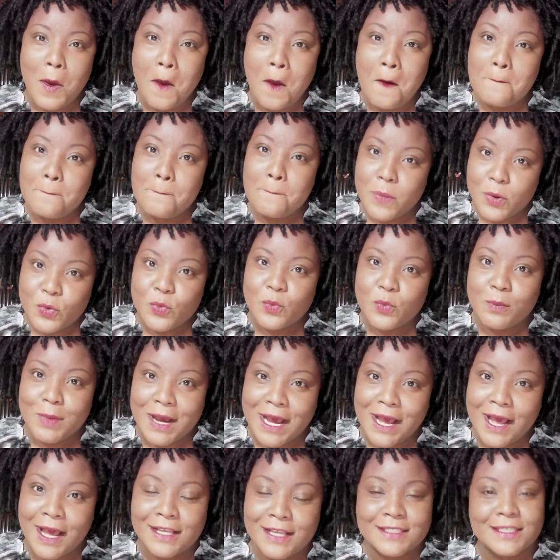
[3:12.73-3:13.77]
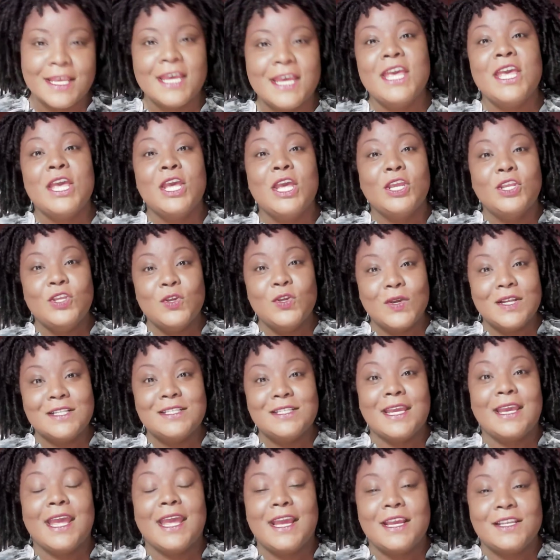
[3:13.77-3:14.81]
boombox. You could take
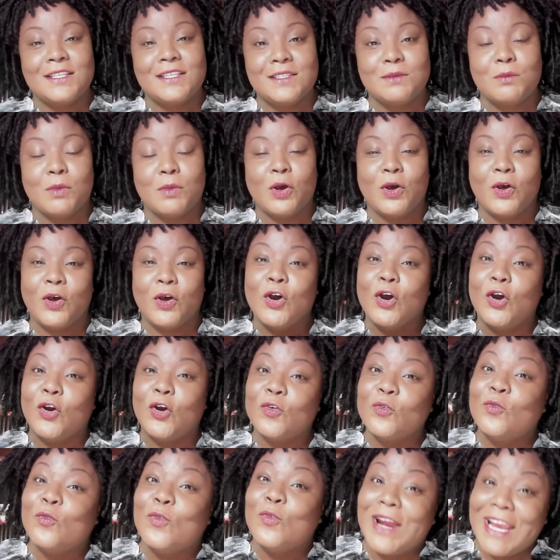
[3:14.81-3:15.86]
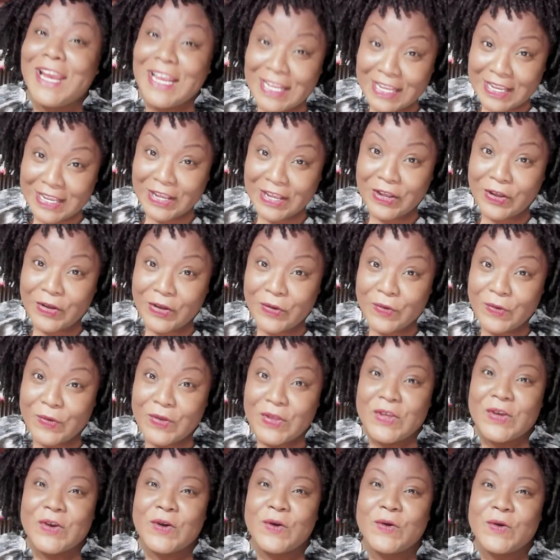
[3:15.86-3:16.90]
a small radio
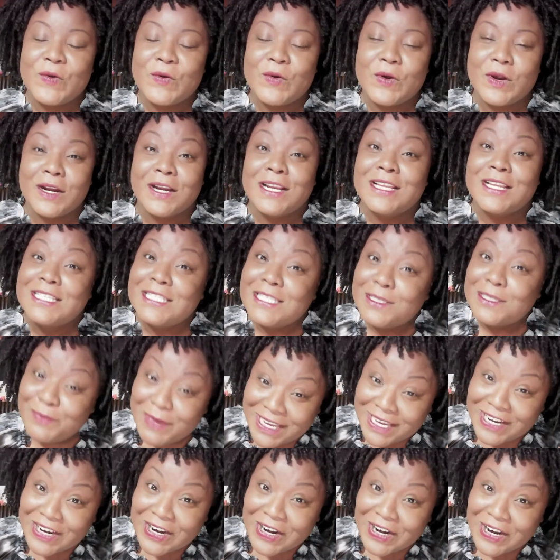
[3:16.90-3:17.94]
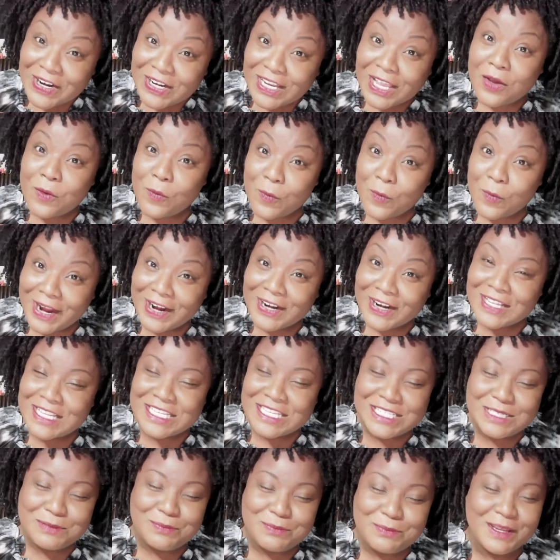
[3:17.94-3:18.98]
or speaker, like a wireless
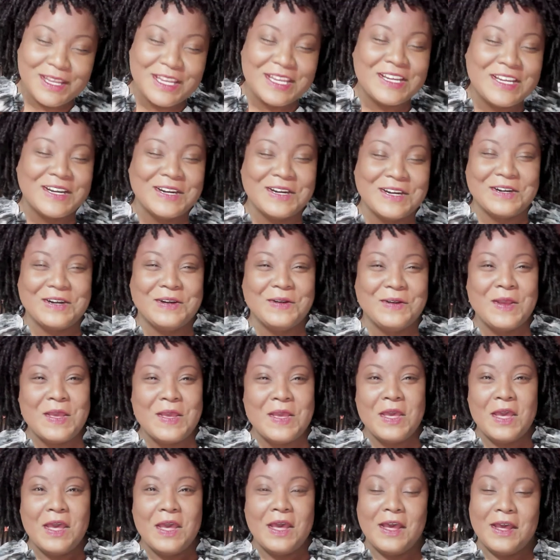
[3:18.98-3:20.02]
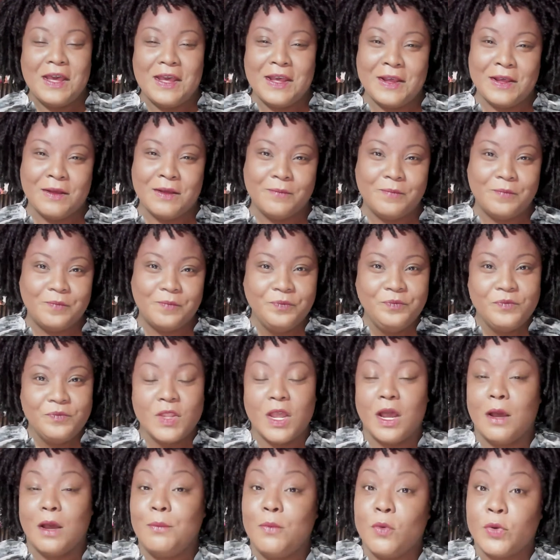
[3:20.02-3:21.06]
speaker,
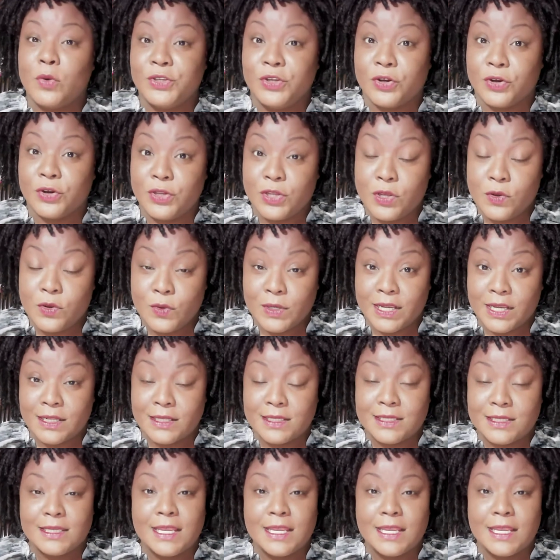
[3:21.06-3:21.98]
up on your units,